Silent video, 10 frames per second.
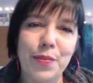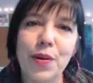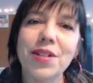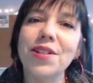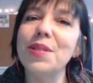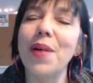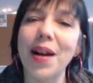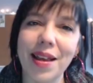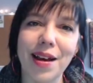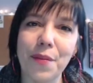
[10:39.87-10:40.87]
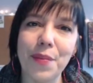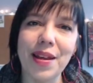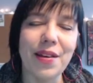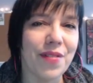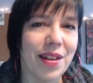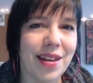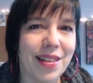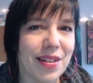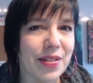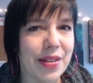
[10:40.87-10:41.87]
precious body I've been given
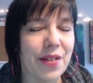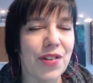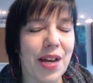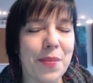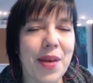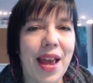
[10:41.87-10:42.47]
in this lifetime.